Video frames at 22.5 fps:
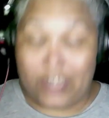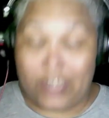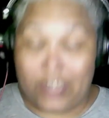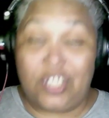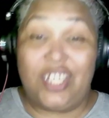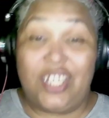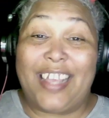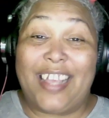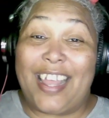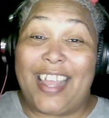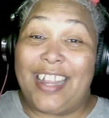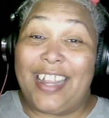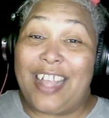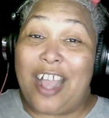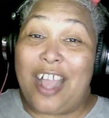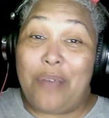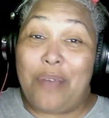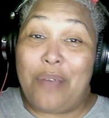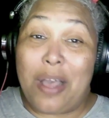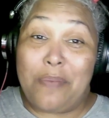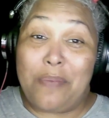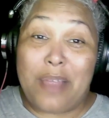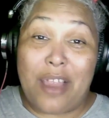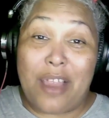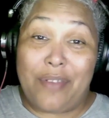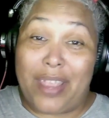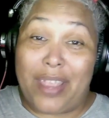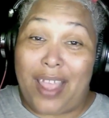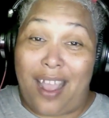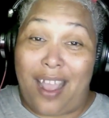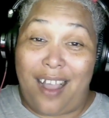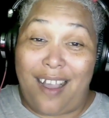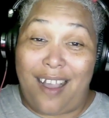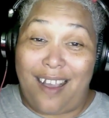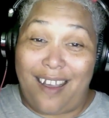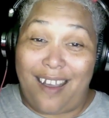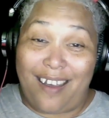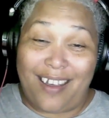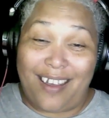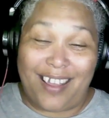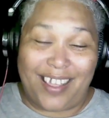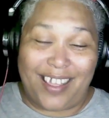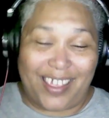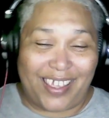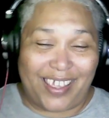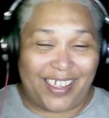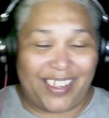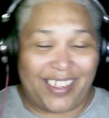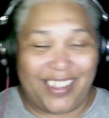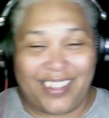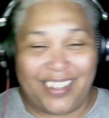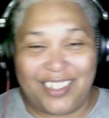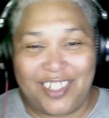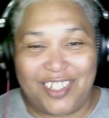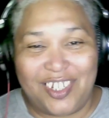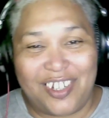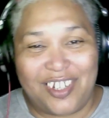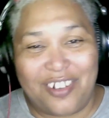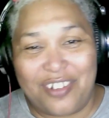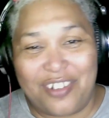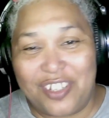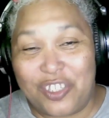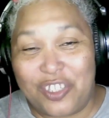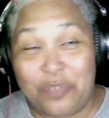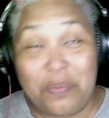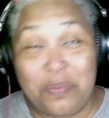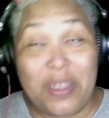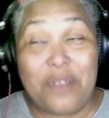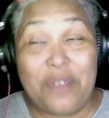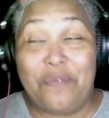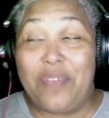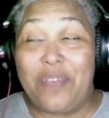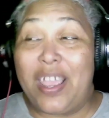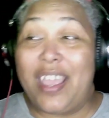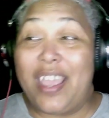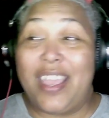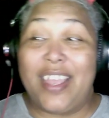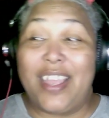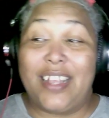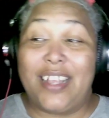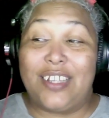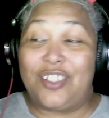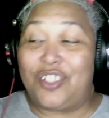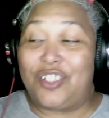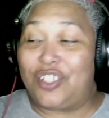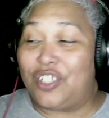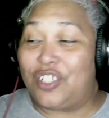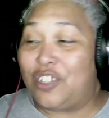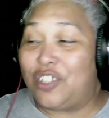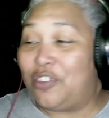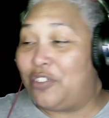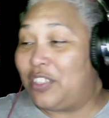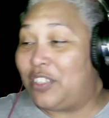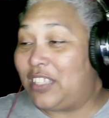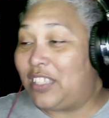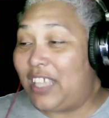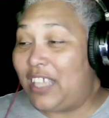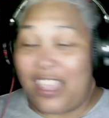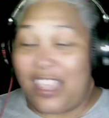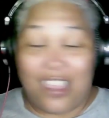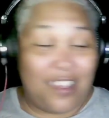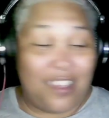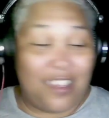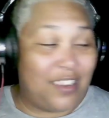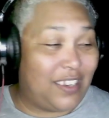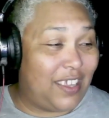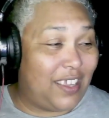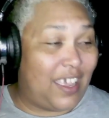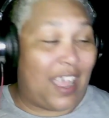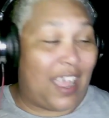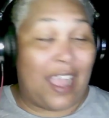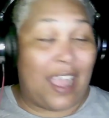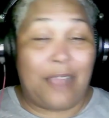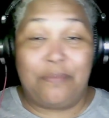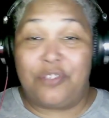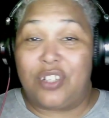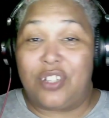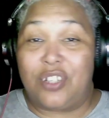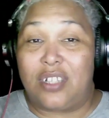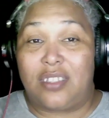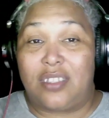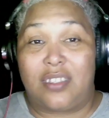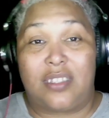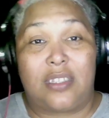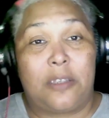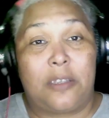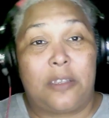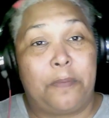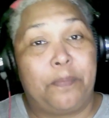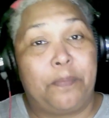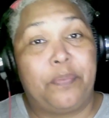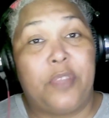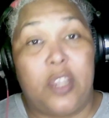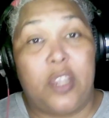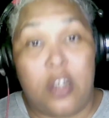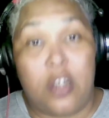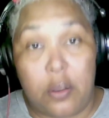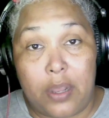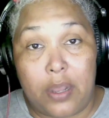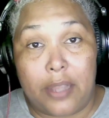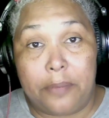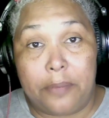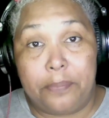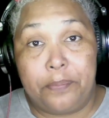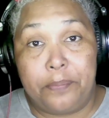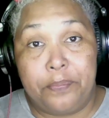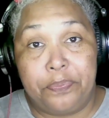and she can come up very high, and she goes mid-range, she goes here, there. I'm just, you know what?